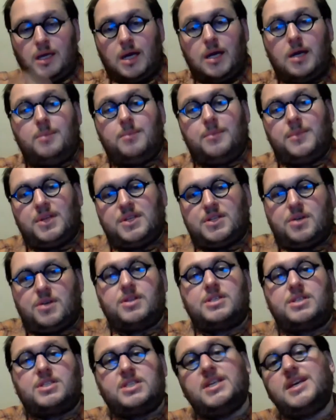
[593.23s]
so
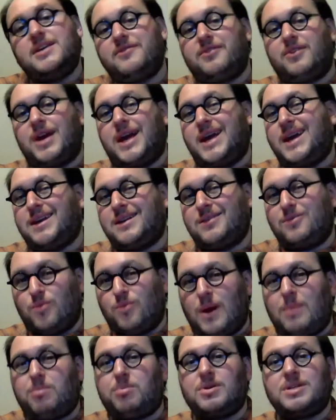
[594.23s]
the sea for Anne
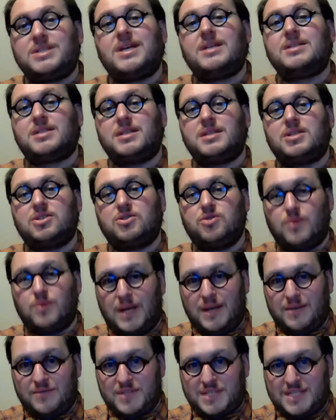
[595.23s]
represents a
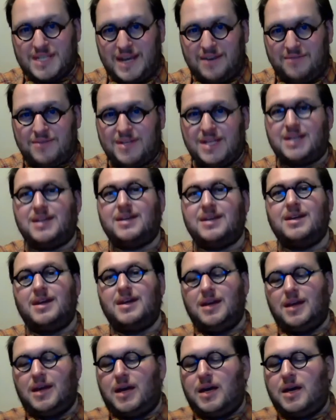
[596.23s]
degree of safety,
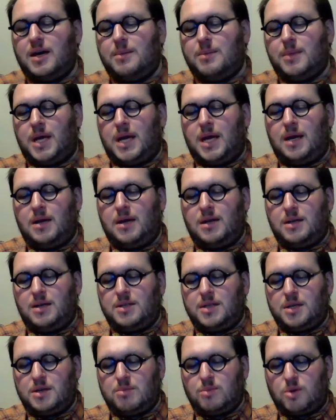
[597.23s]
And I'll
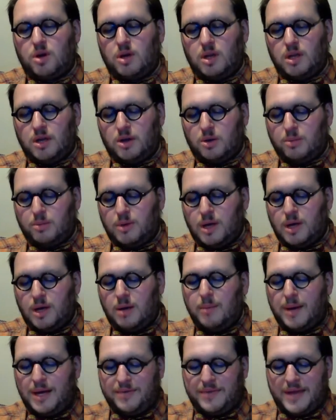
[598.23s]
talk more
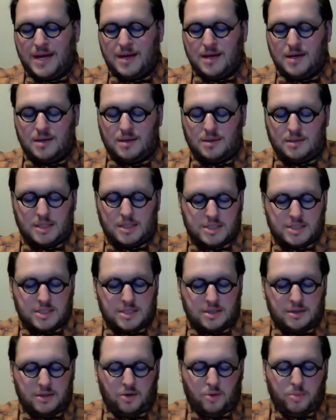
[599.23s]
about that in
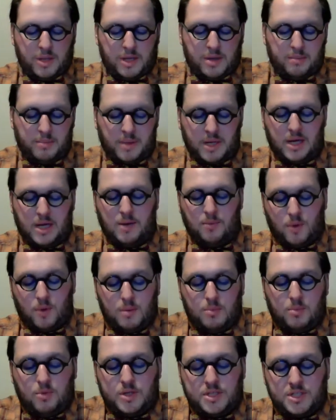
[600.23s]
just a little bit, but at
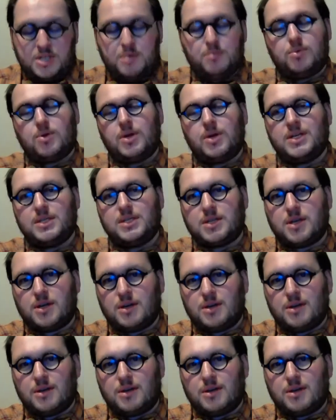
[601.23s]
one point she brings